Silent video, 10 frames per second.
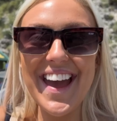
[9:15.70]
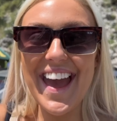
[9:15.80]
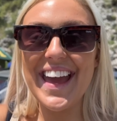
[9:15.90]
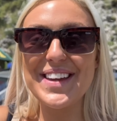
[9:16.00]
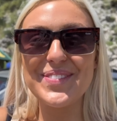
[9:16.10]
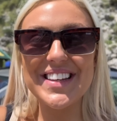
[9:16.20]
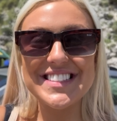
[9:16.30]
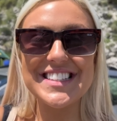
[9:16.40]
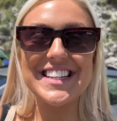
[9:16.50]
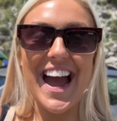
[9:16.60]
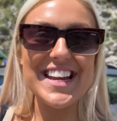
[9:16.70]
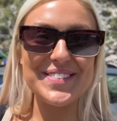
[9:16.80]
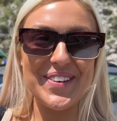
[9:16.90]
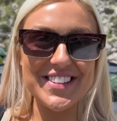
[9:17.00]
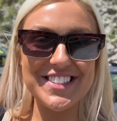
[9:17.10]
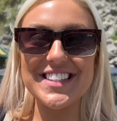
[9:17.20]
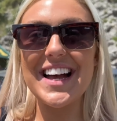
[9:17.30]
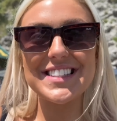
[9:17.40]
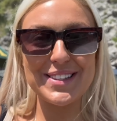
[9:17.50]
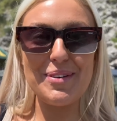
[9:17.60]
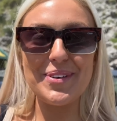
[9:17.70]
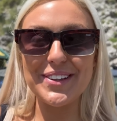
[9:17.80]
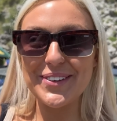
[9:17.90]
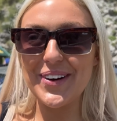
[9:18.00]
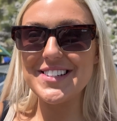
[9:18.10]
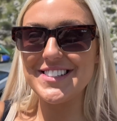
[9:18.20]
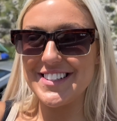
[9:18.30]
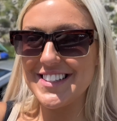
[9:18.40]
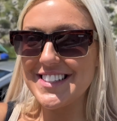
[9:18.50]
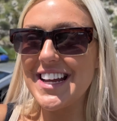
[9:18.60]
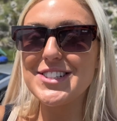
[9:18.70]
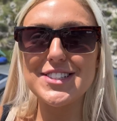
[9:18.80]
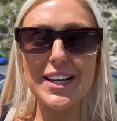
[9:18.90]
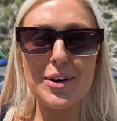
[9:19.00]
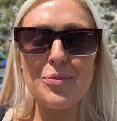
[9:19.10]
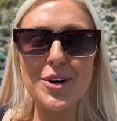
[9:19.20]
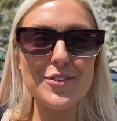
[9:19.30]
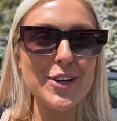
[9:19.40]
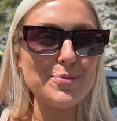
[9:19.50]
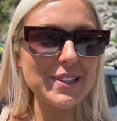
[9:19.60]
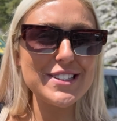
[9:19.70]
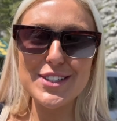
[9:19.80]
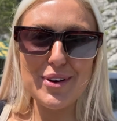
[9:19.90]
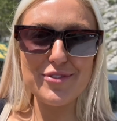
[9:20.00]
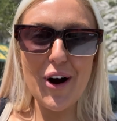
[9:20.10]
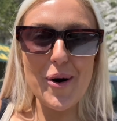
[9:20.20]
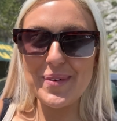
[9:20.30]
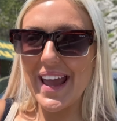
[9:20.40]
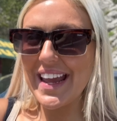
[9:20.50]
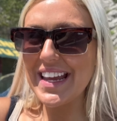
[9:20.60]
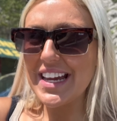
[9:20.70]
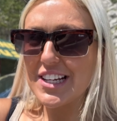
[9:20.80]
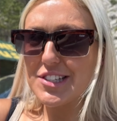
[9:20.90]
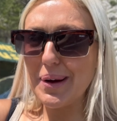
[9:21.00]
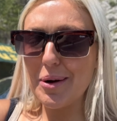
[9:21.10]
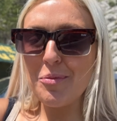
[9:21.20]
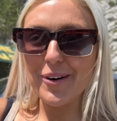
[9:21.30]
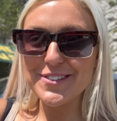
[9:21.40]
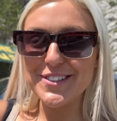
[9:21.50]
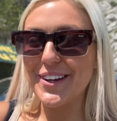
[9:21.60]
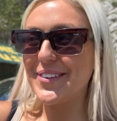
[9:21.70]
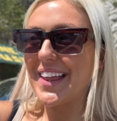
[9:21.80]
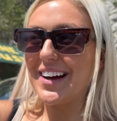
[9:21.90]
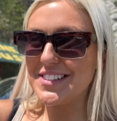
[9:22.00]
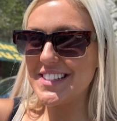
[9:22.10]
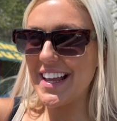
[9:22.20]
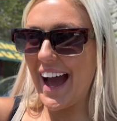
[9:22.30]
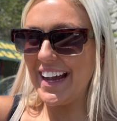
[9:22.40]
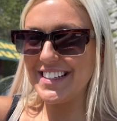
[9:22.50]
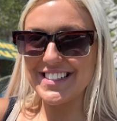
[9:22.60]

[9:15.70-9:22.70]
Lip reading: Amy is deciding whether she's asking them a million questions. She said, come one of you please do it for me so I can watch you and then I'll decide.